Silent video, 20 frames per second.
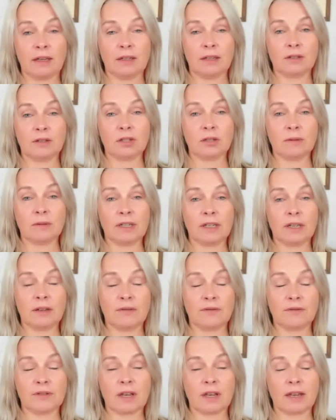
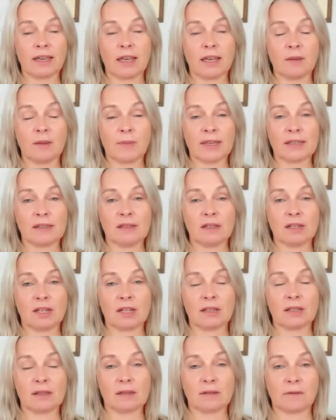intuitive psychic
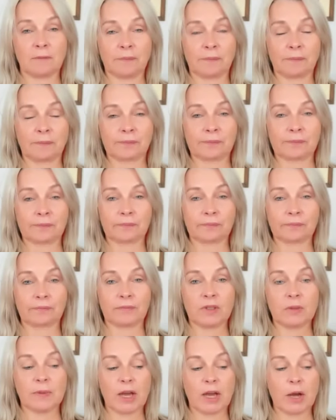messages,
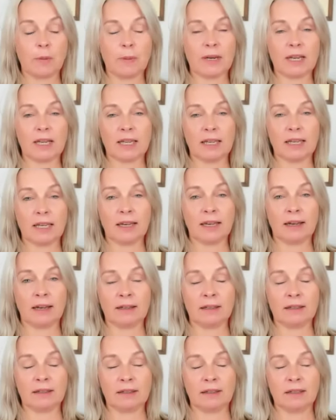to be able to
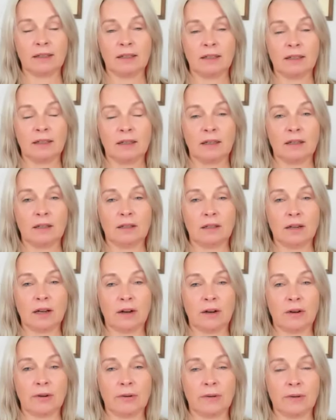hear and
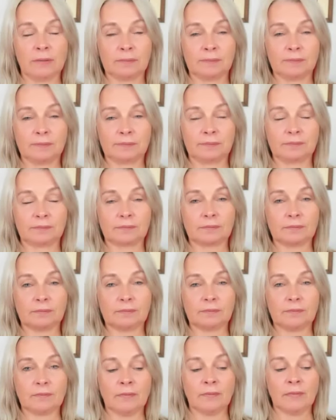know
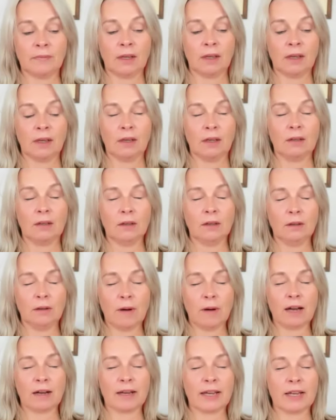
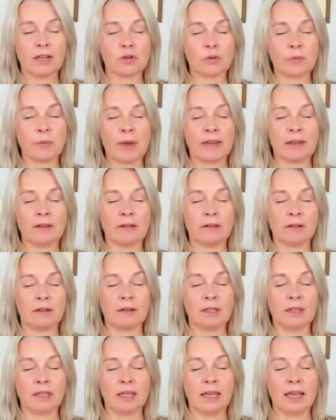you, Archangel
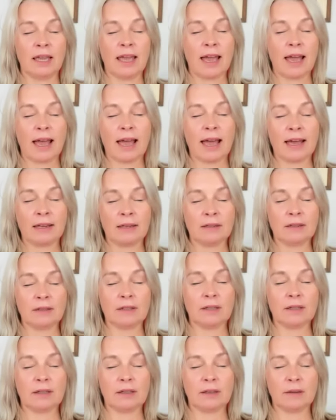Michael,
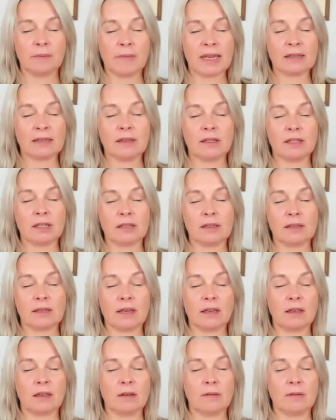and the messages
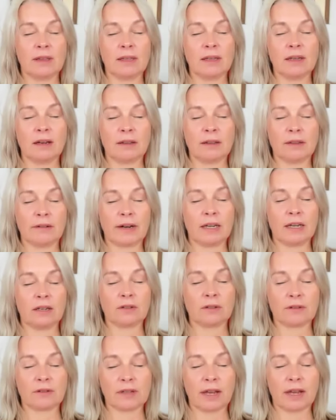that you and the other
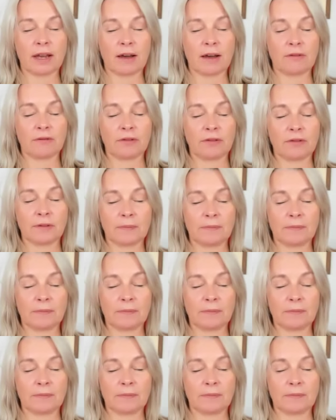angels have.